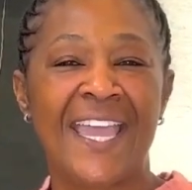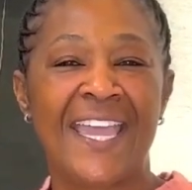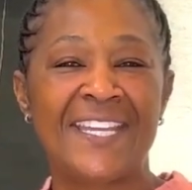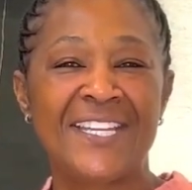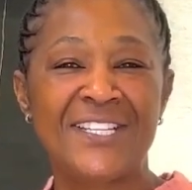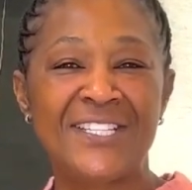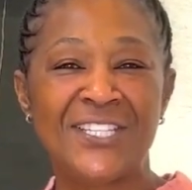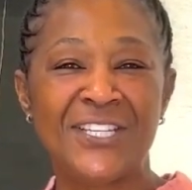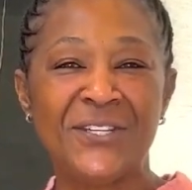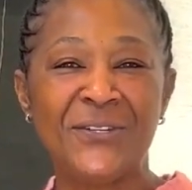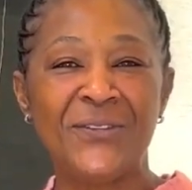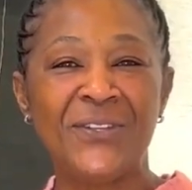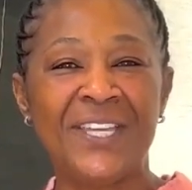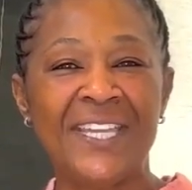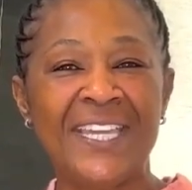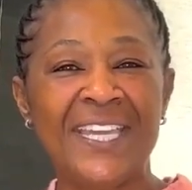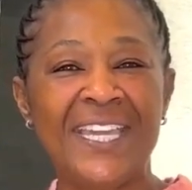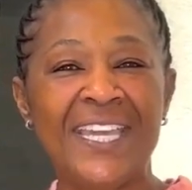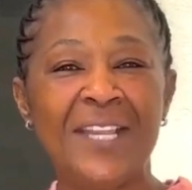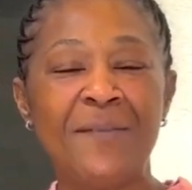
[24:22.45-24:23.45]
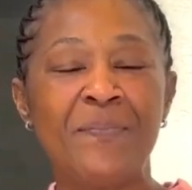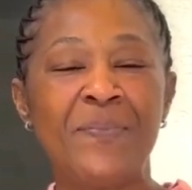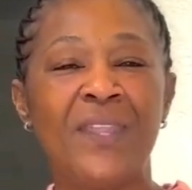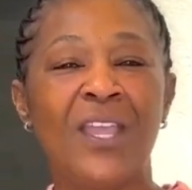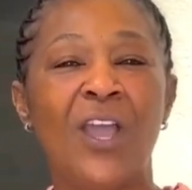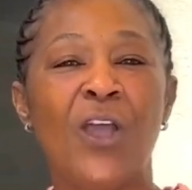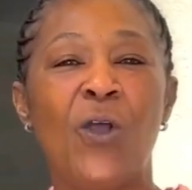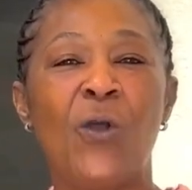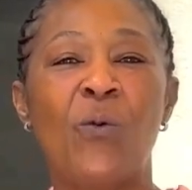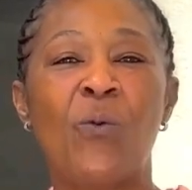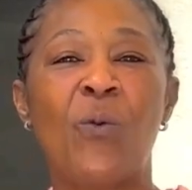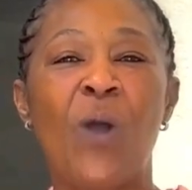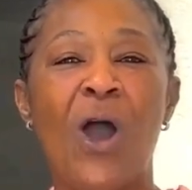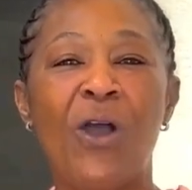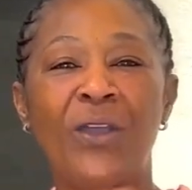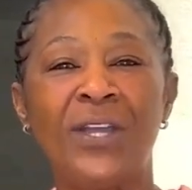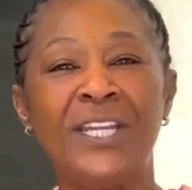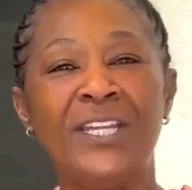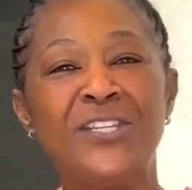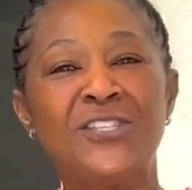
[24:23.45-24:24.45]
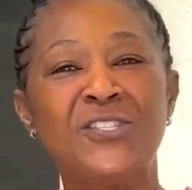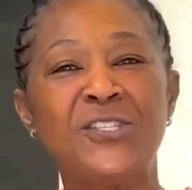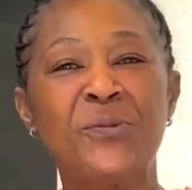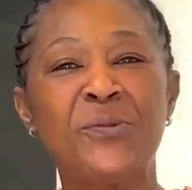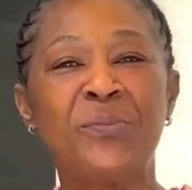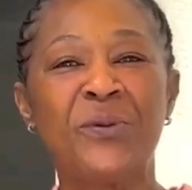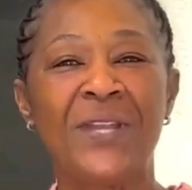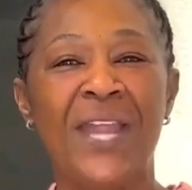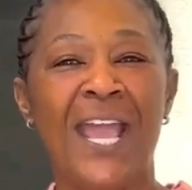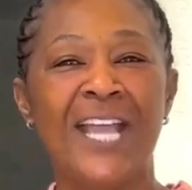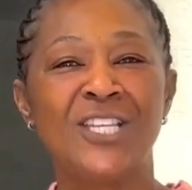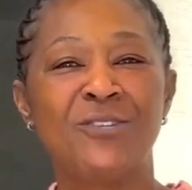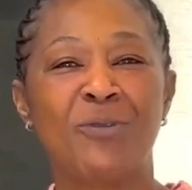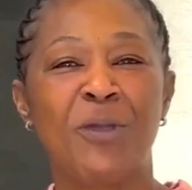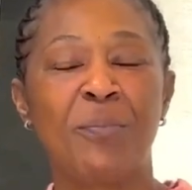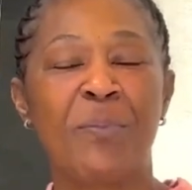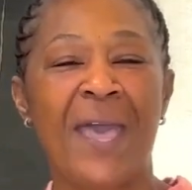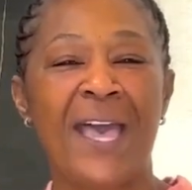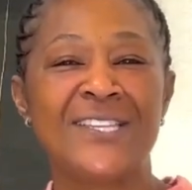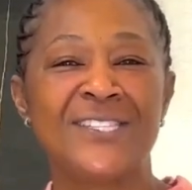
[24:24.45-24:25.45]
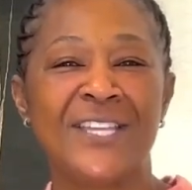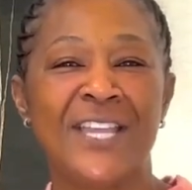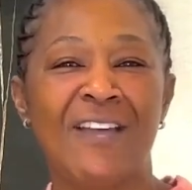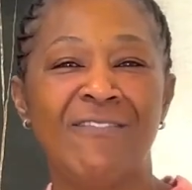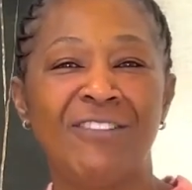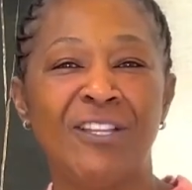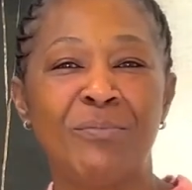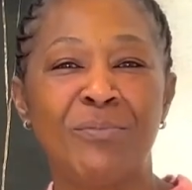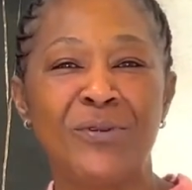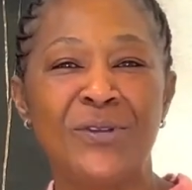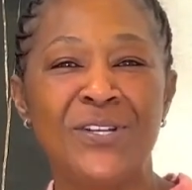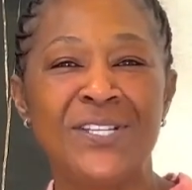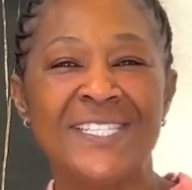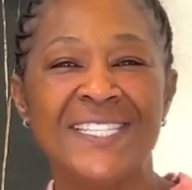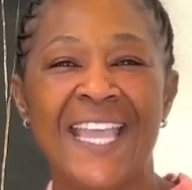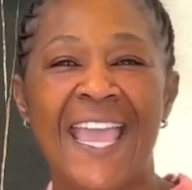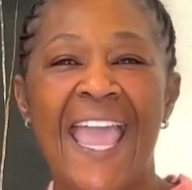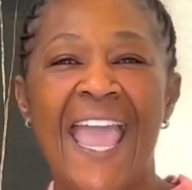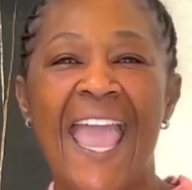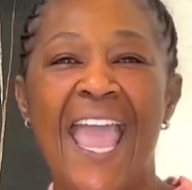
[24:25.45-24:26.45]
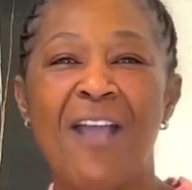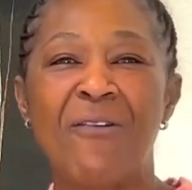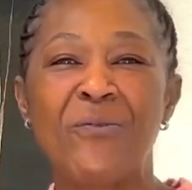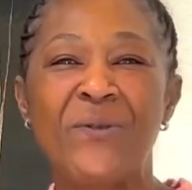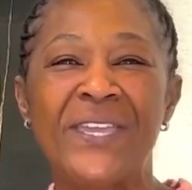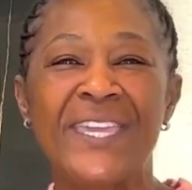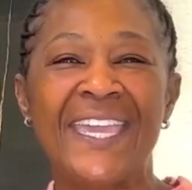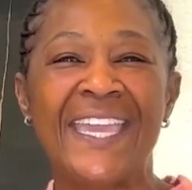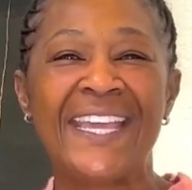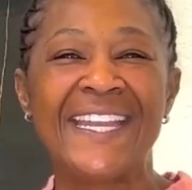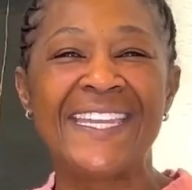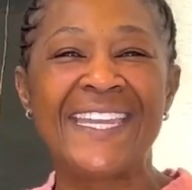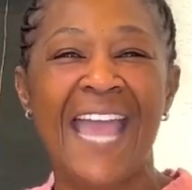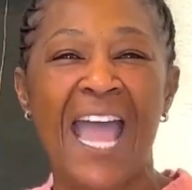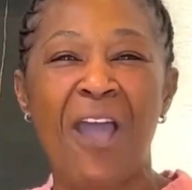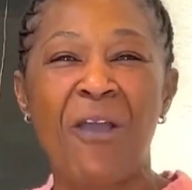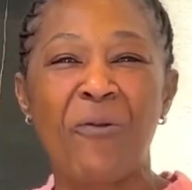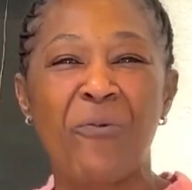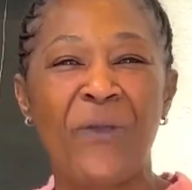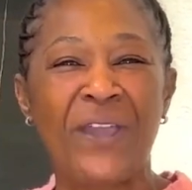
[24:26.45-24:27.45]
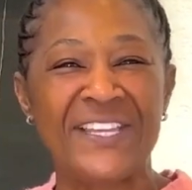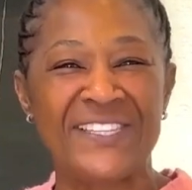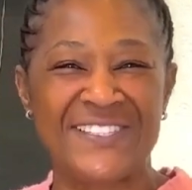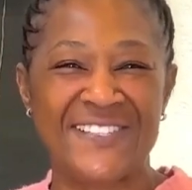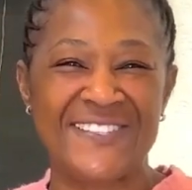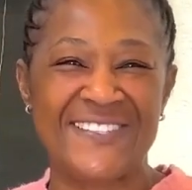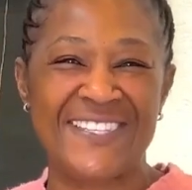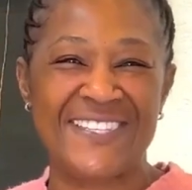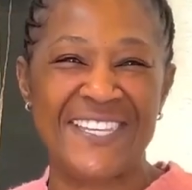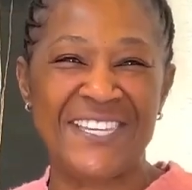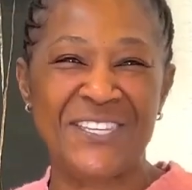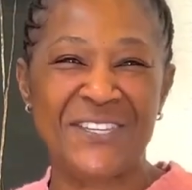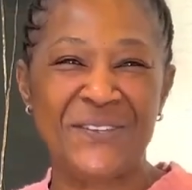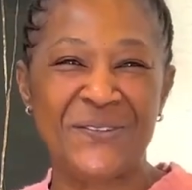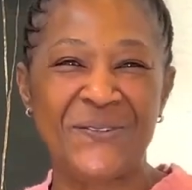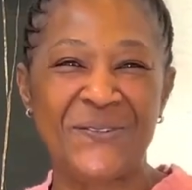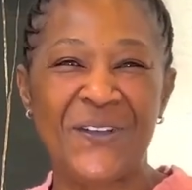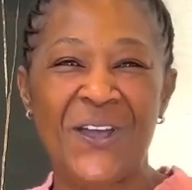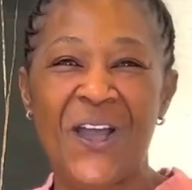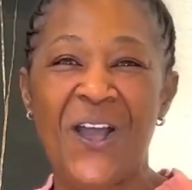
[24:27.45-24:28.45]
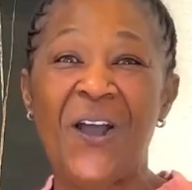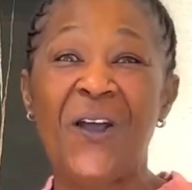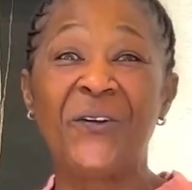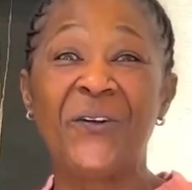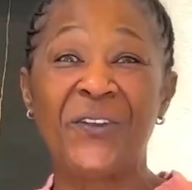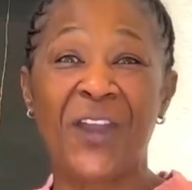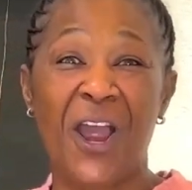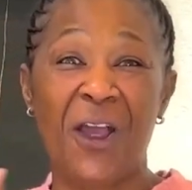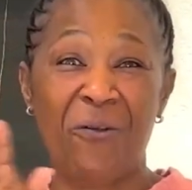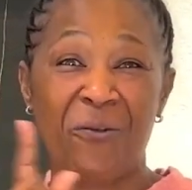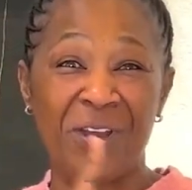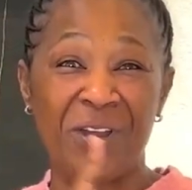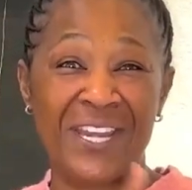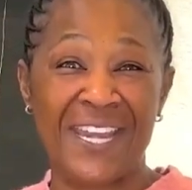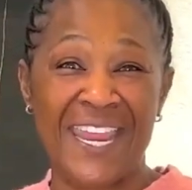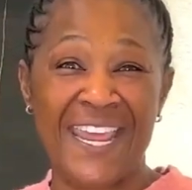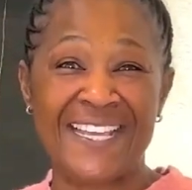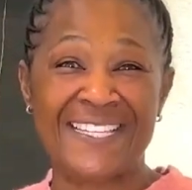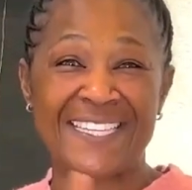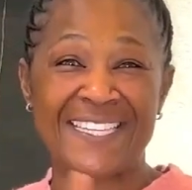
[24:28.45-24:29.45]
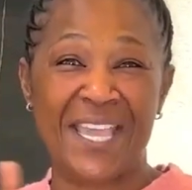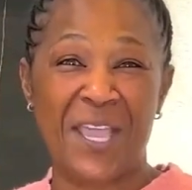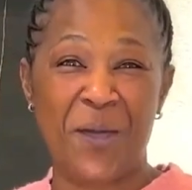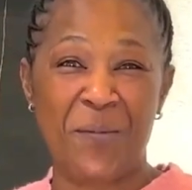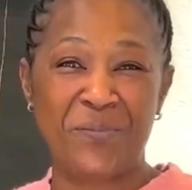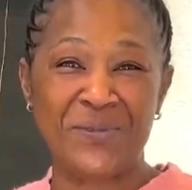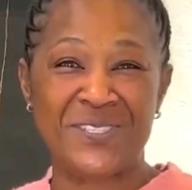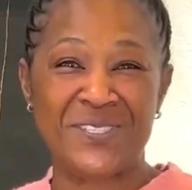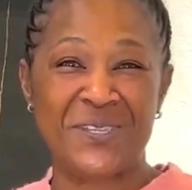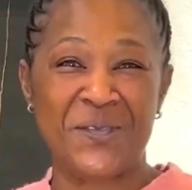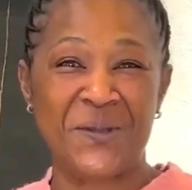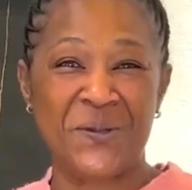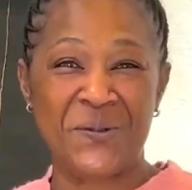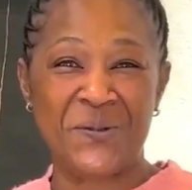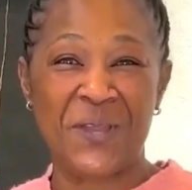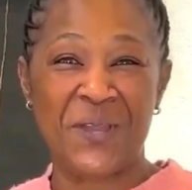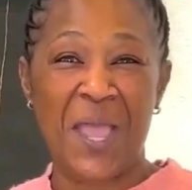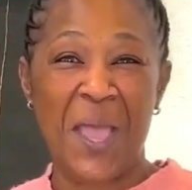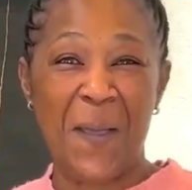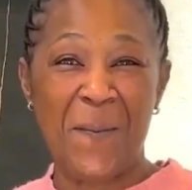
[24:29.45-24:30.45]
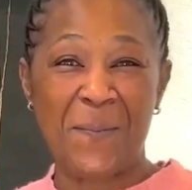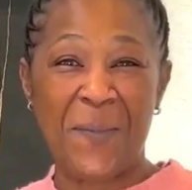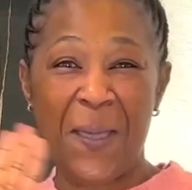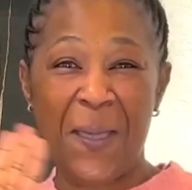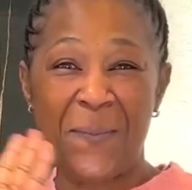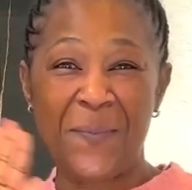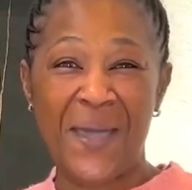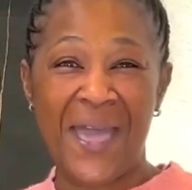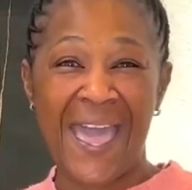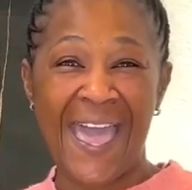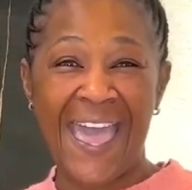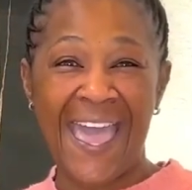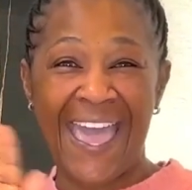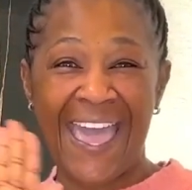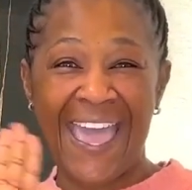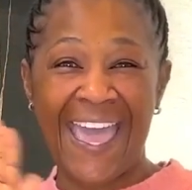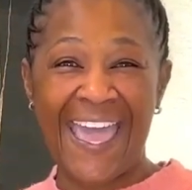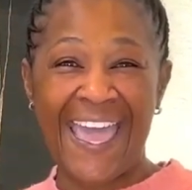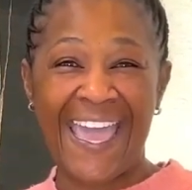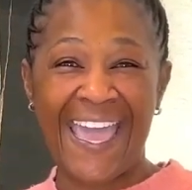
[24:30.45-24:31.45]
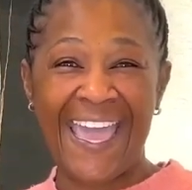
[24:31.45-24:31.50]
And until then, walking in the supernatural with Pastor Evelyn Brooks, and we cannot wait to see you on our next episode. Bye-bye.